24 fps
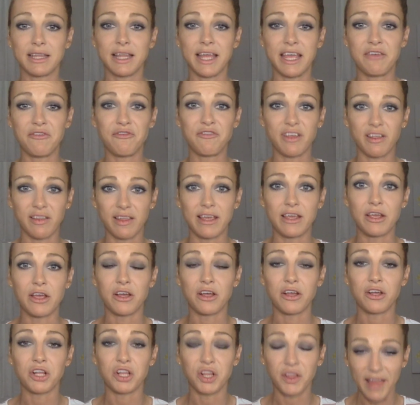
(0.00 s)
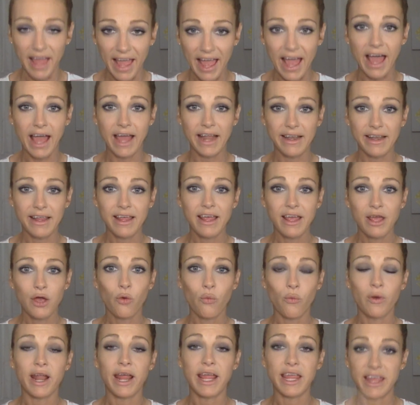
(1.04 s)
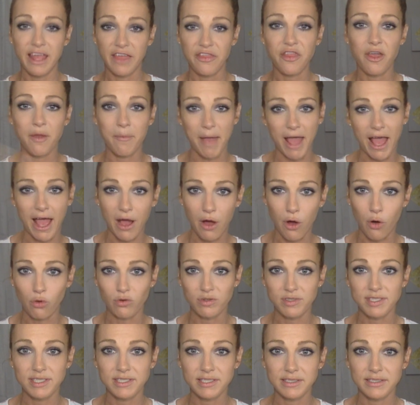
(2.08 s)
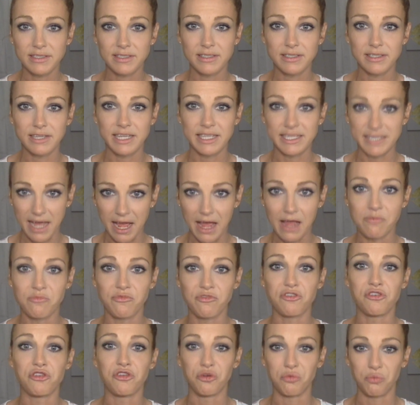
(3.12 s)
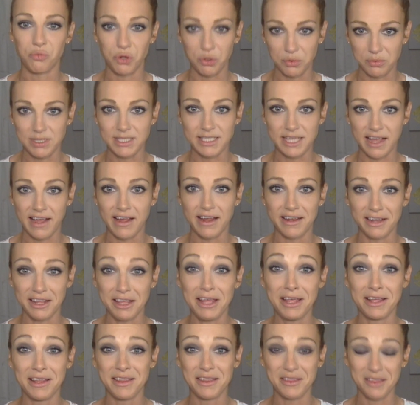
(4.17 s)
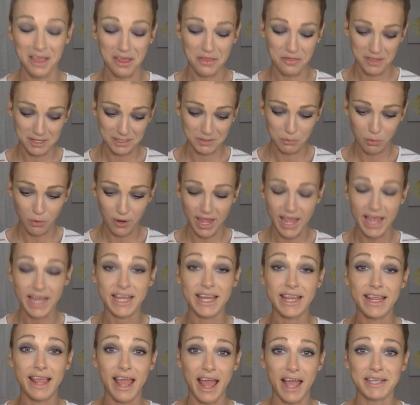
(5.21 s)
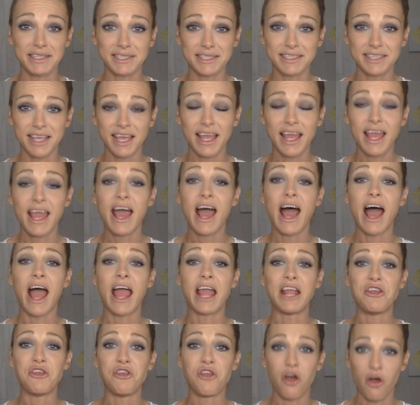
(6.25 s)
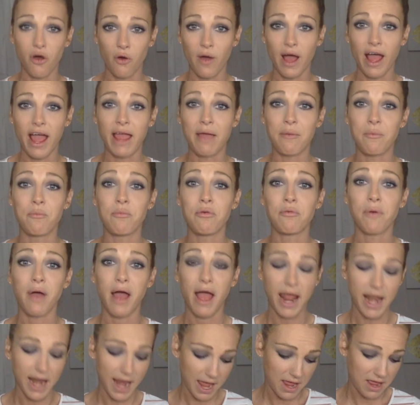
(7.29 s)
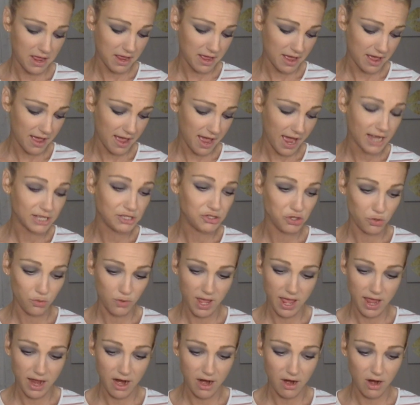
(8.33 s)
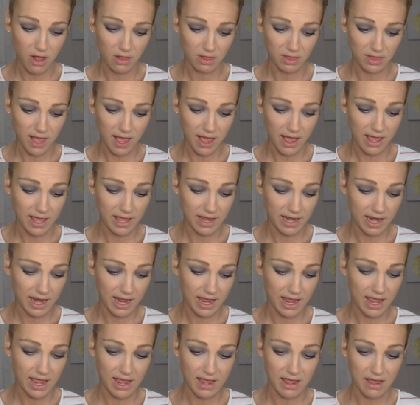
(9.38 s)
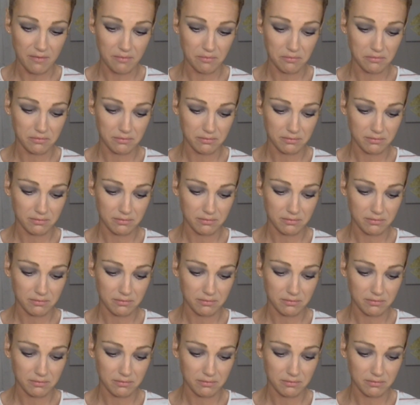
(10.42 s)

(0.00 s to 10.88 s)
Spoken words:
like feeling glad when I get them out in time for their moon sign at this point. And yes, I know I do care a lot, and I am.